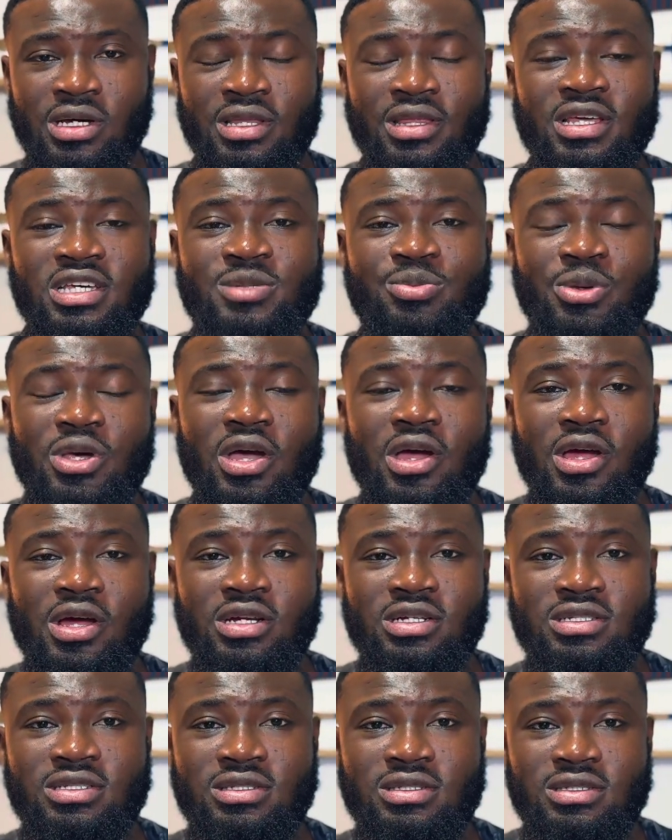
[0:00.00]
the
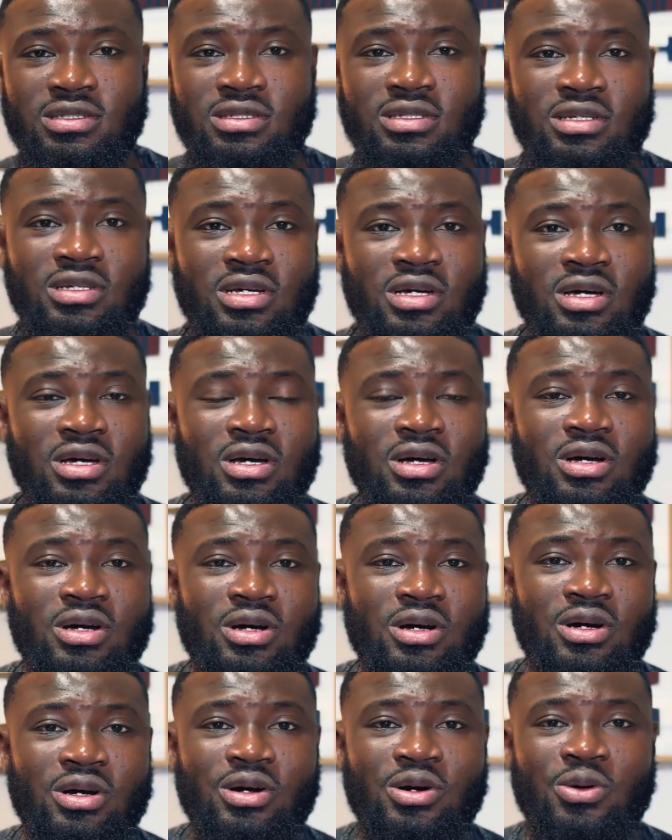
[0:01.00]
spearheads
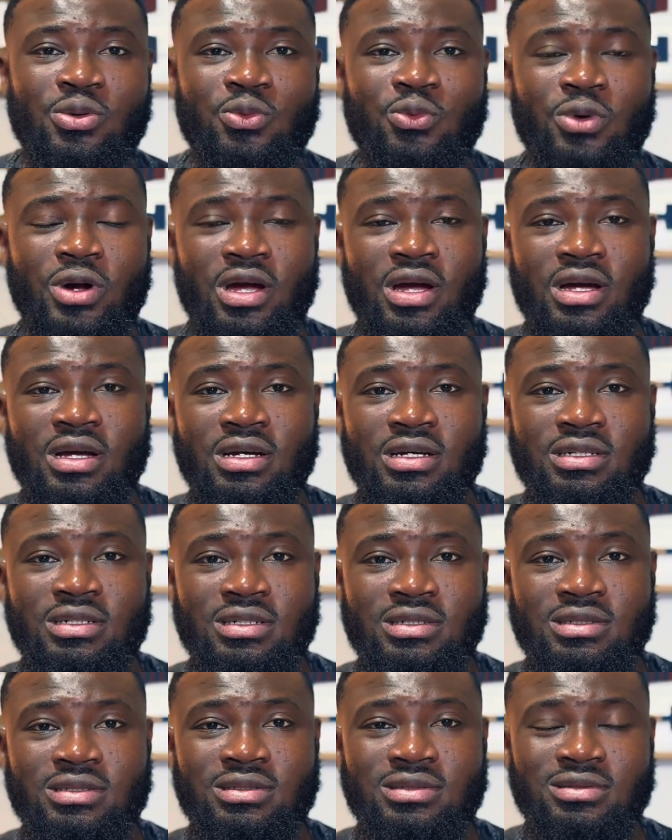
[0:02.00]
were,
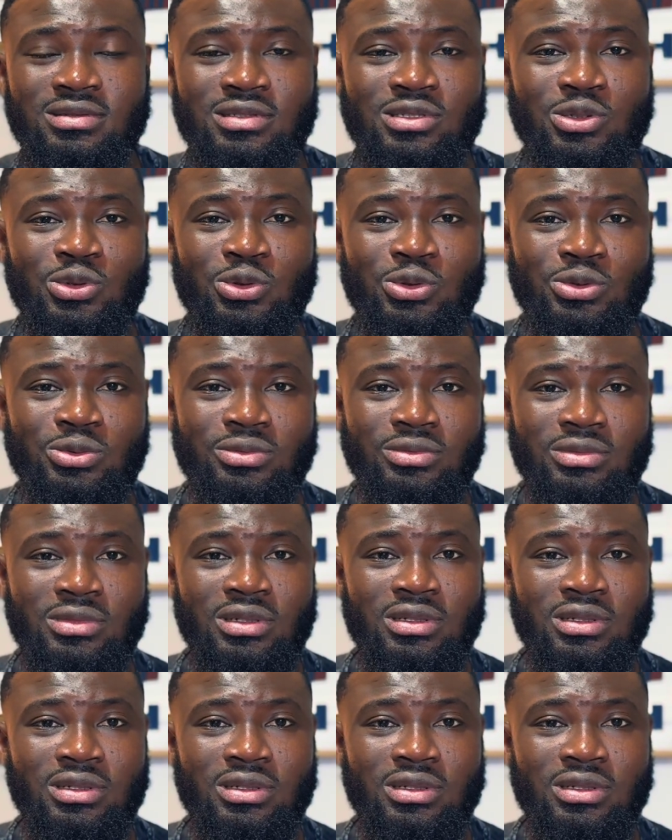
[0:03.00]
you know,